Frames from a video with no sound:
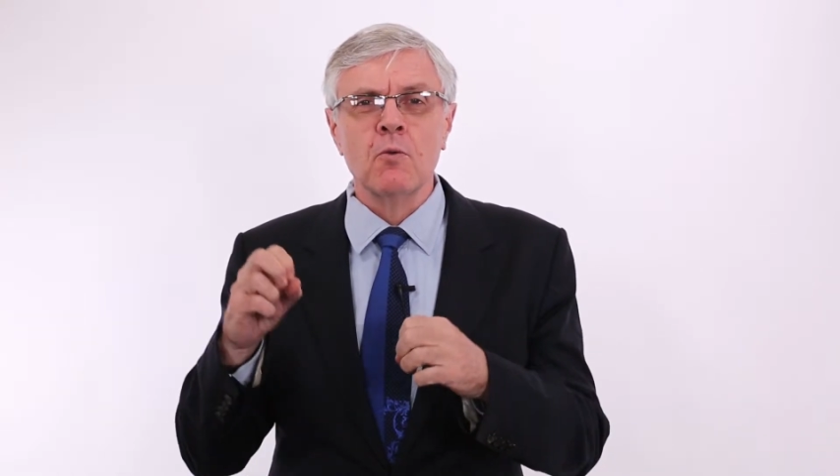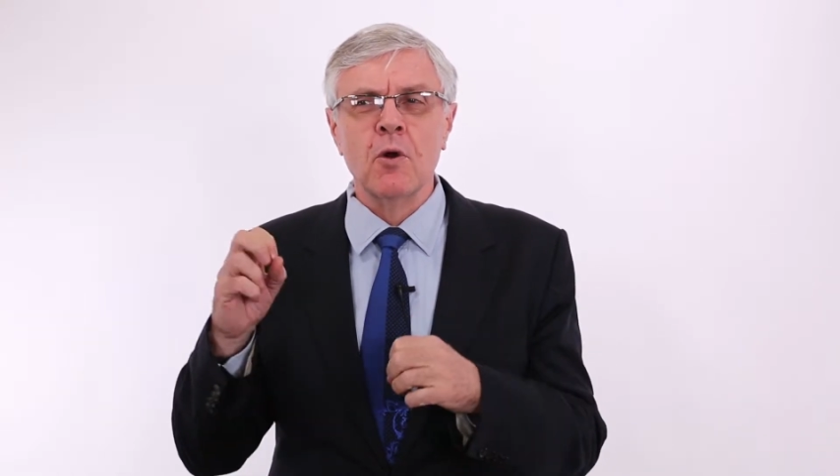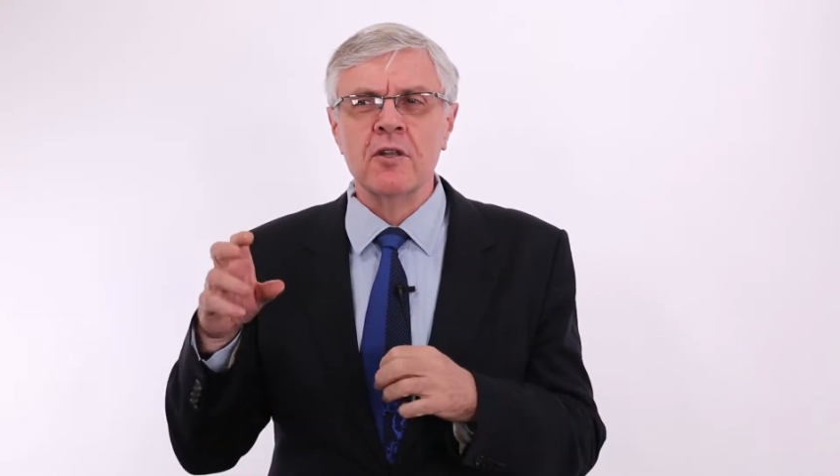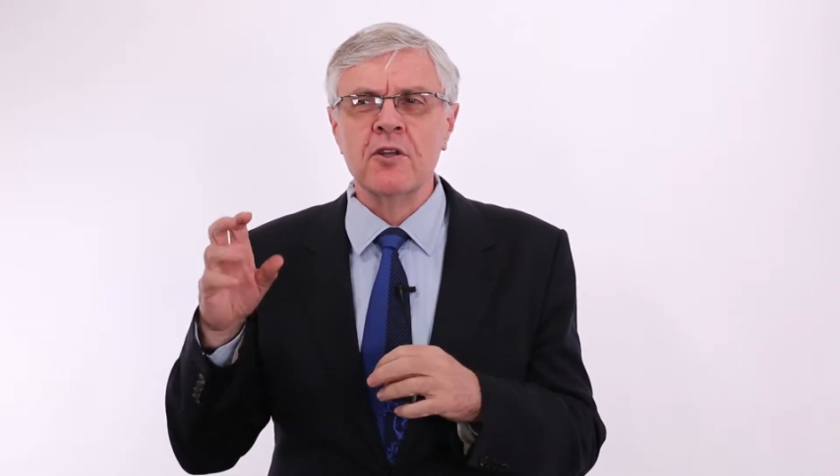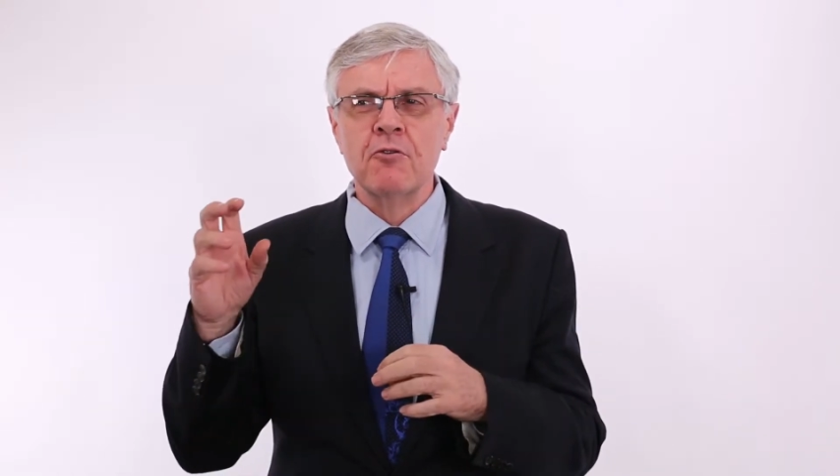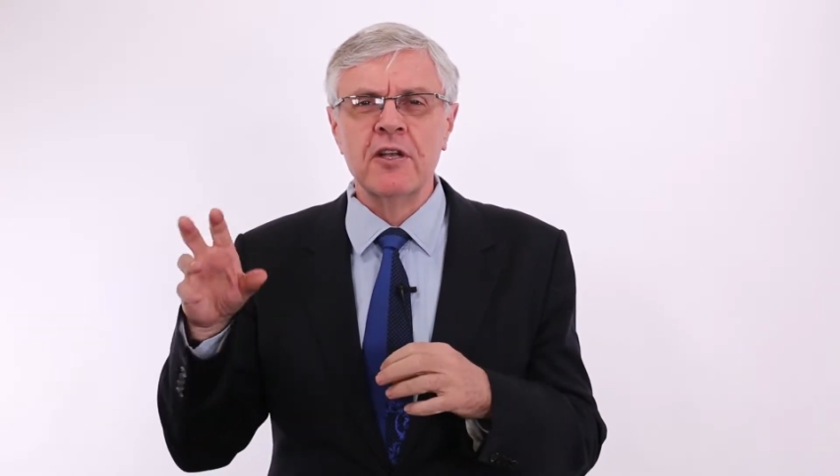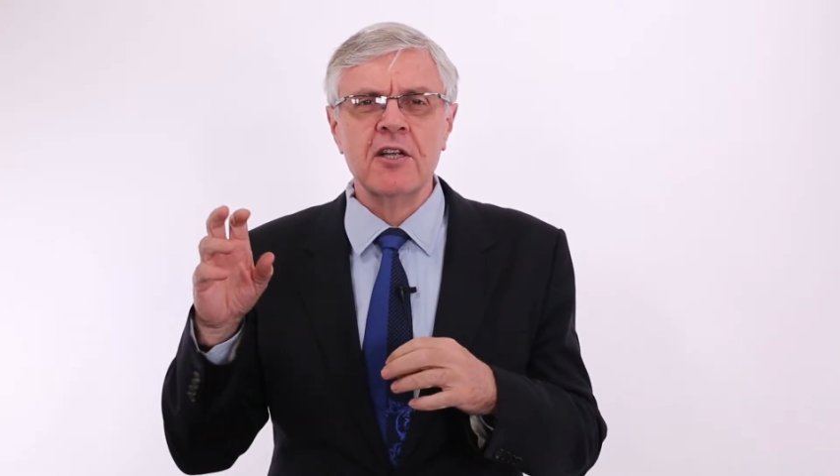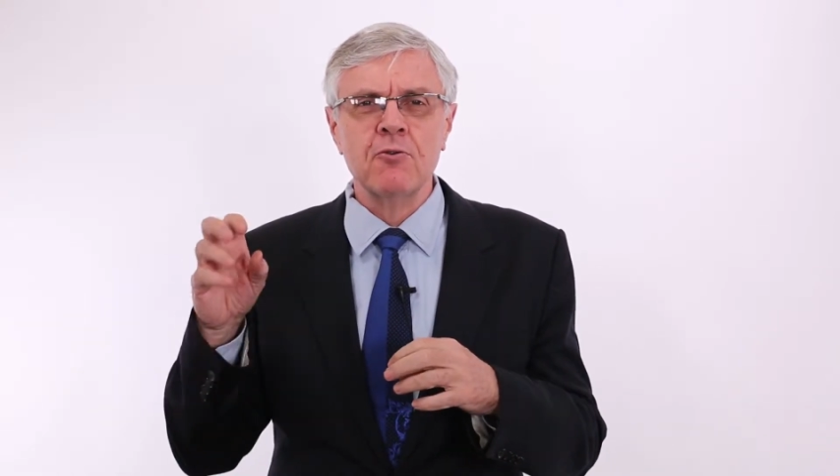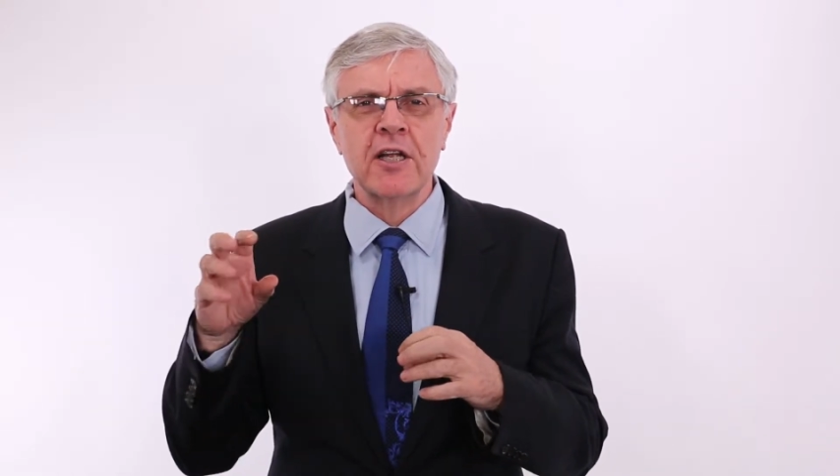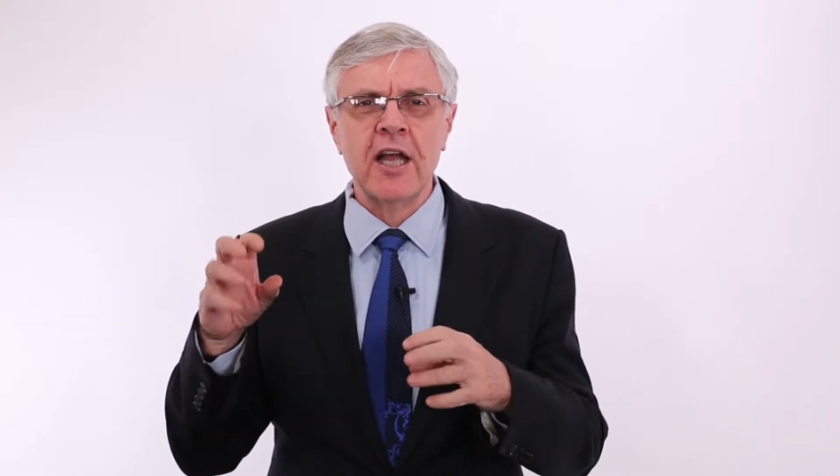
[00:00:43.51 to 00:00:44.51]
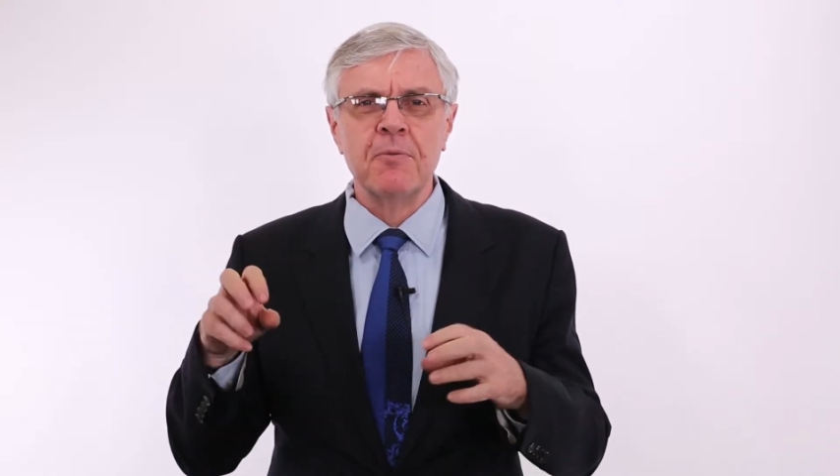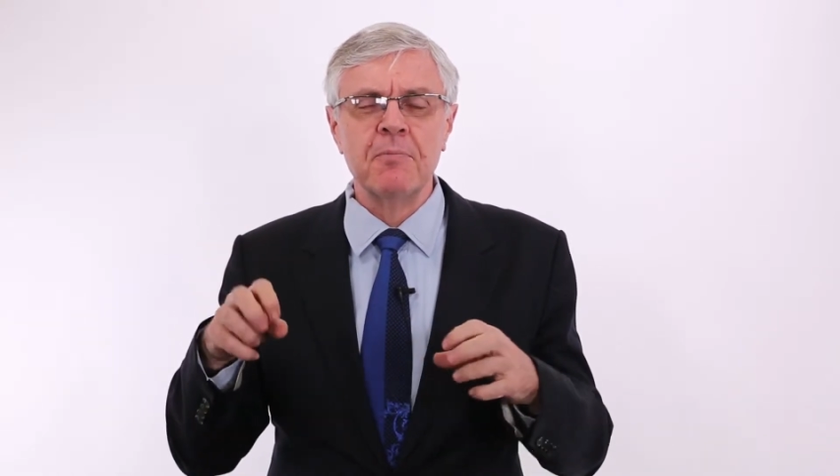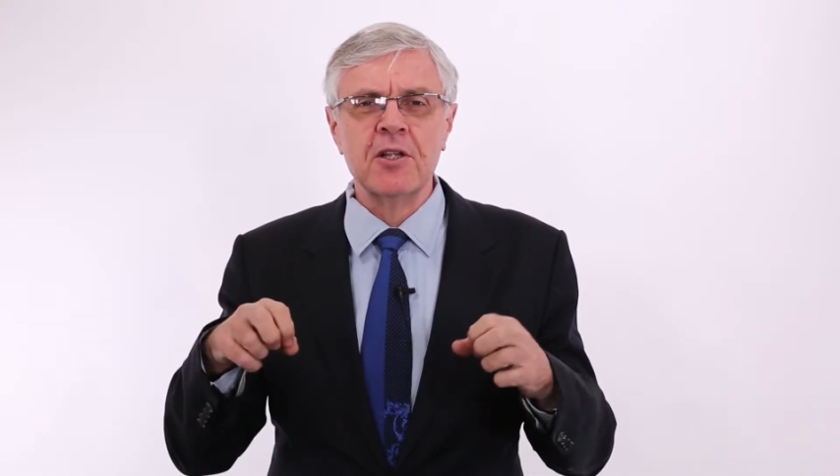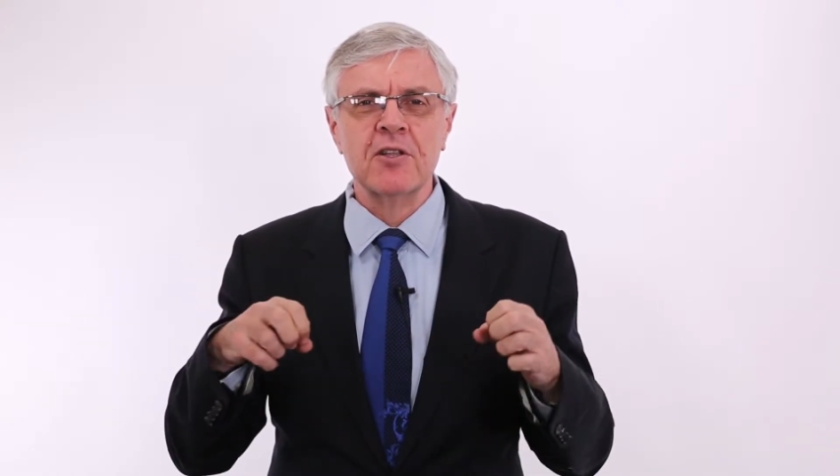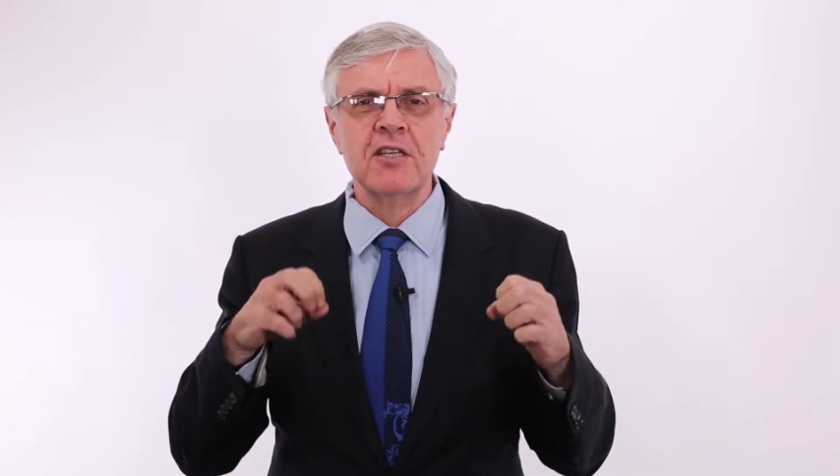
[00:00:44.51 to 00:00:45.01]
what are the critical
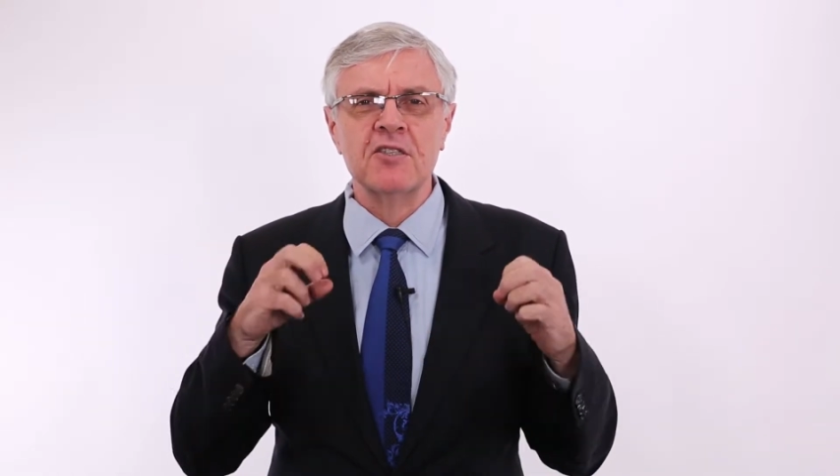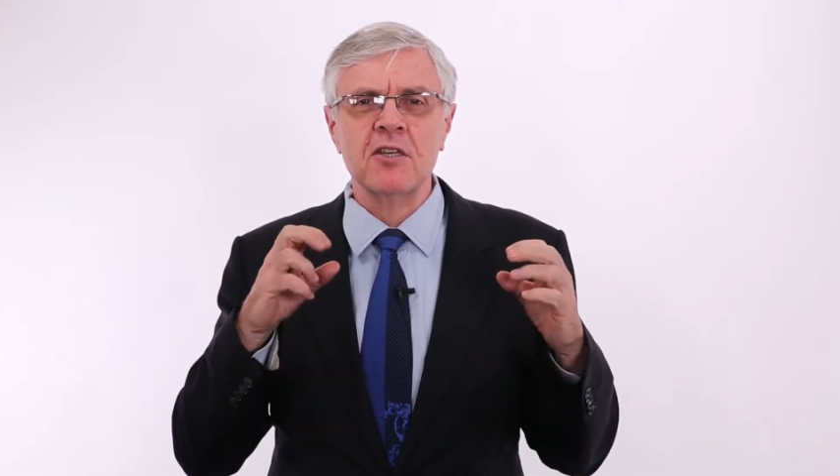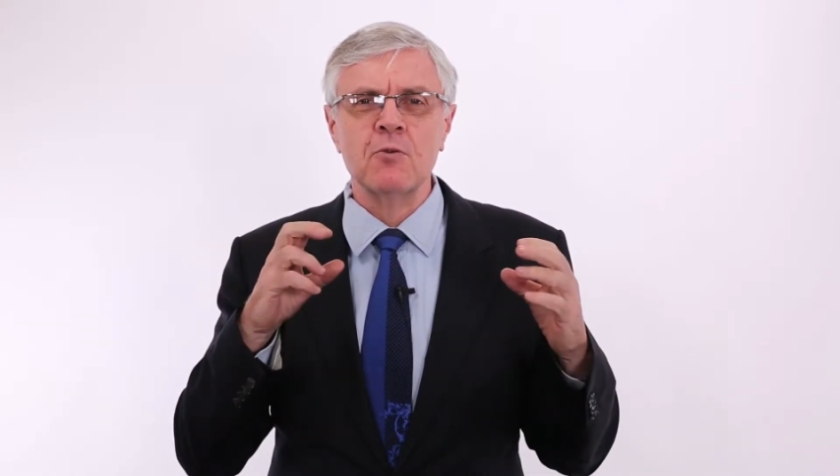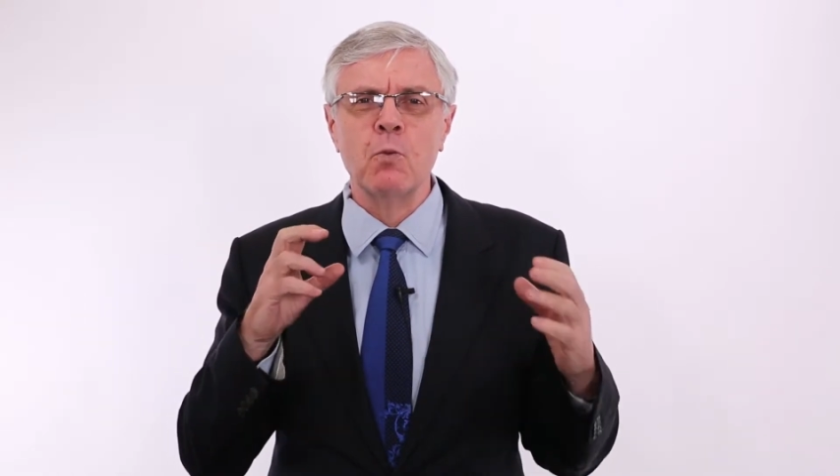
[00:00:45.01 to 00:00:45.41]
capabilities that